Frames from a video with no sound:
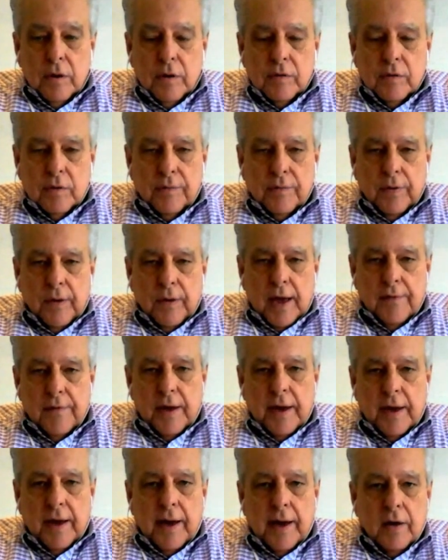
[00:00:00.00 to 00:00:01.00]
So if you have
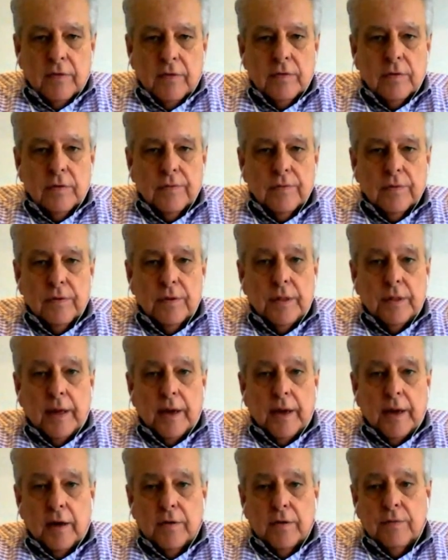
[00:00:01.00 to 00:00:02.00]
a house, you've lived in the
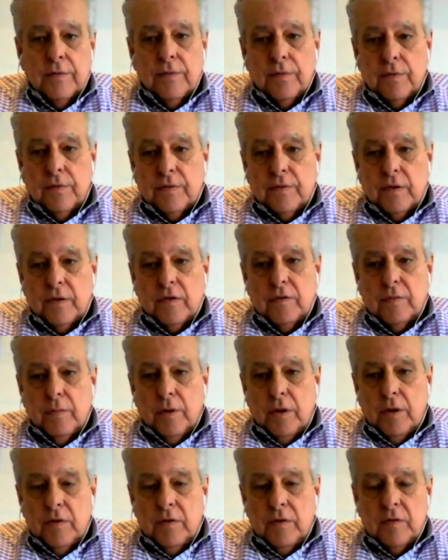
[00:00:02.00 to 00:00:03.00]
house for 6
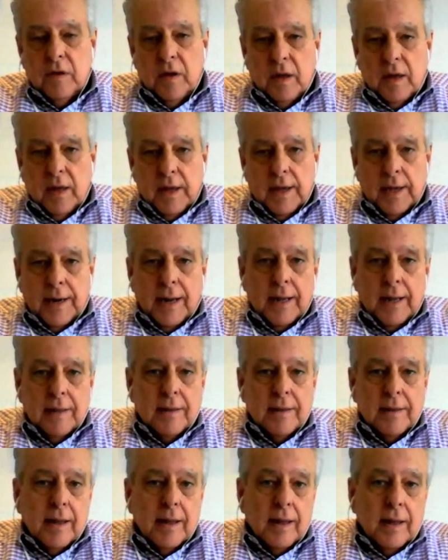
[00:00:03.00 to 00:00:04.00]
months and 8
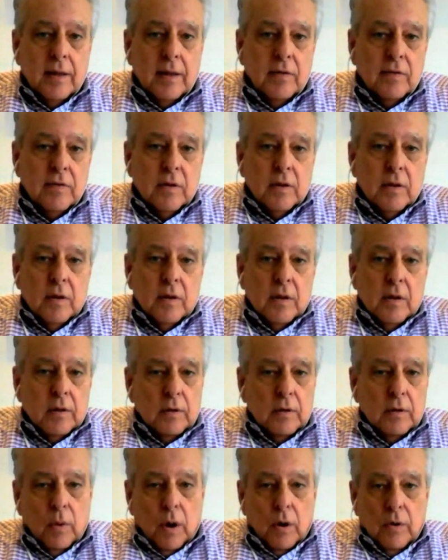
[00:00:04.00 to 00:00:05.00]
days,
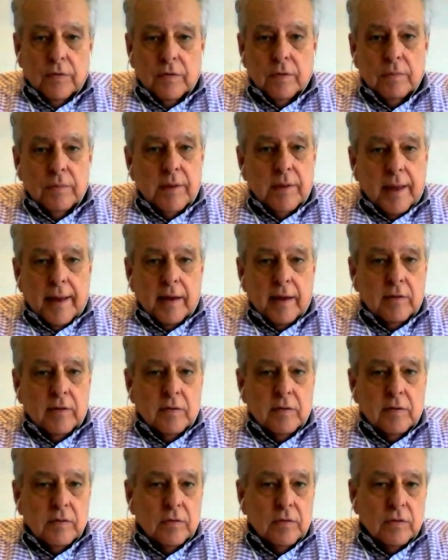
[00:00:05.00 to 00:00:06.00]
you owe some
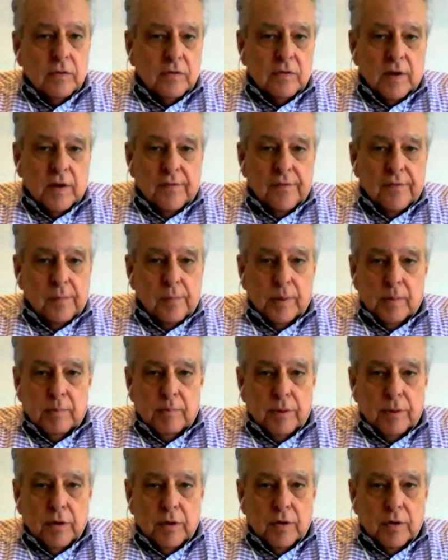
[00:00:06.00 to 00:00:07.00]
taxes, you just haven't been
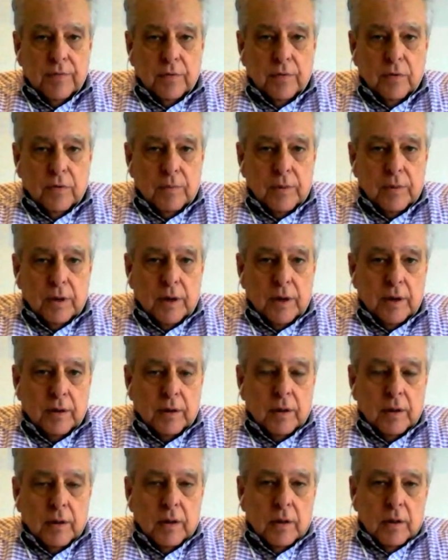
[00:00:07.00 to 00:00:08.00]
billed for them
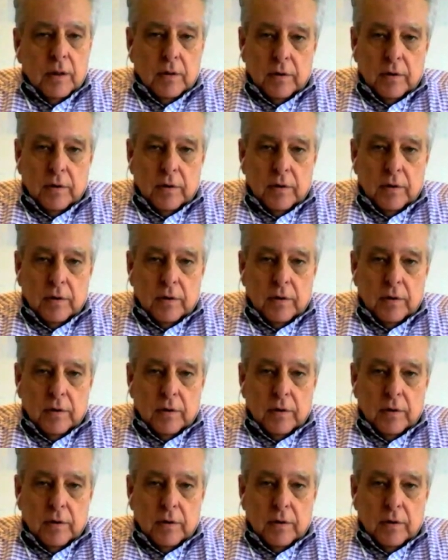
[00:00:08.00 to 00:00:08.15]
yet.